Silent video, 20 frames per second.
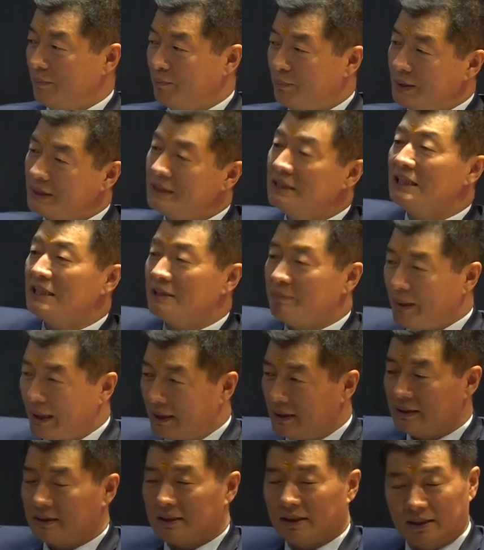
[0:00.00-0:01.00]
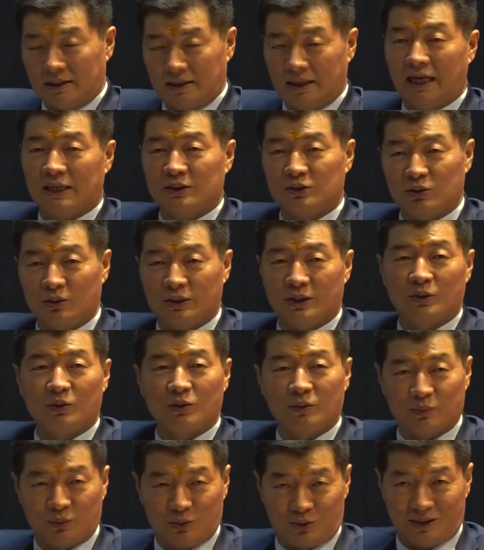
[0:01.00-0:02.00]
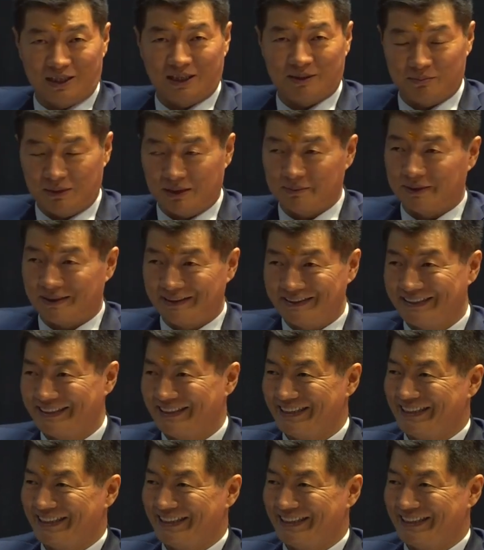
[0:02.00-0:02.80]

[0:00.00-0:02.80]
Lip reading: businessman is a national hero of Gujarat, maybe.